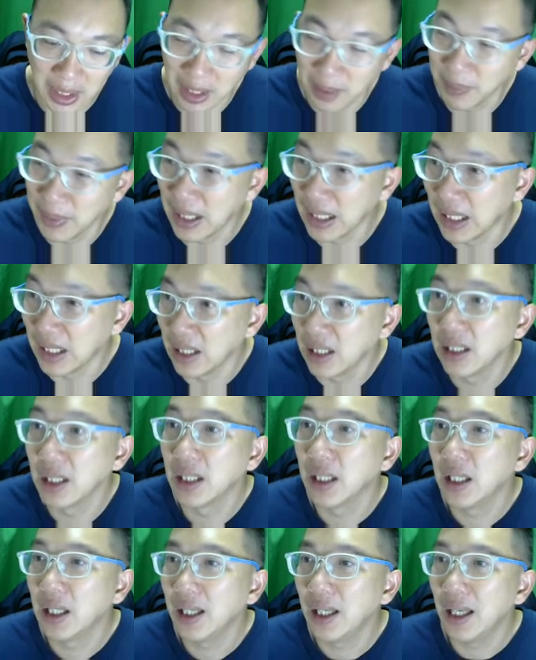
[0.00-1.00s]
I mean,
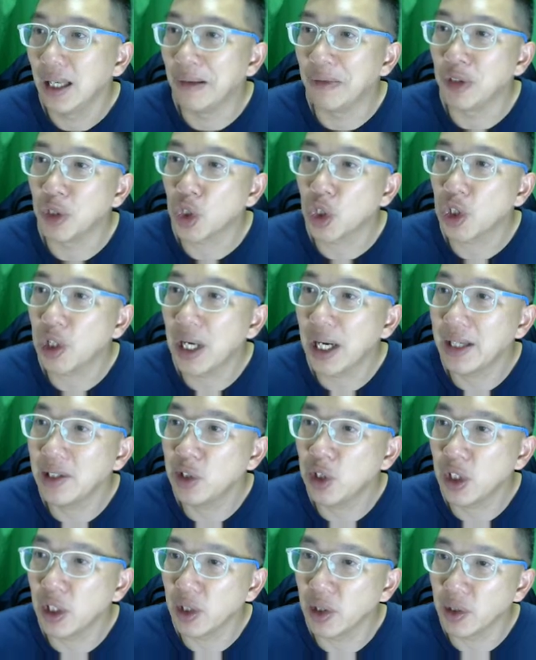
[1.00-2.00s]
if you're trying
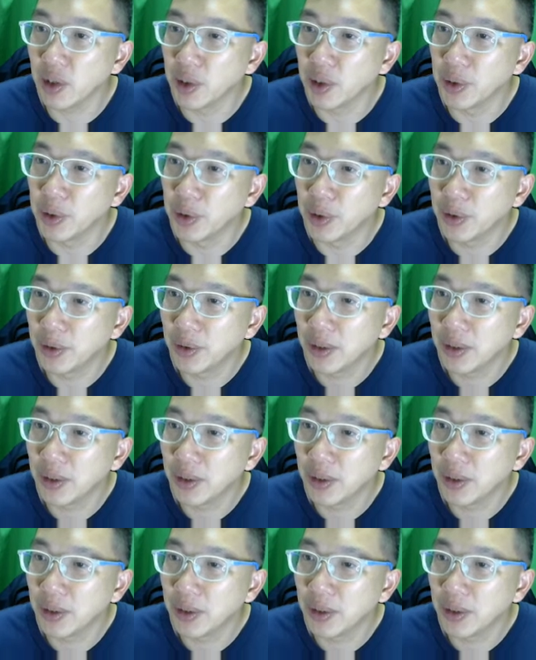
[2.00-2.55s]
to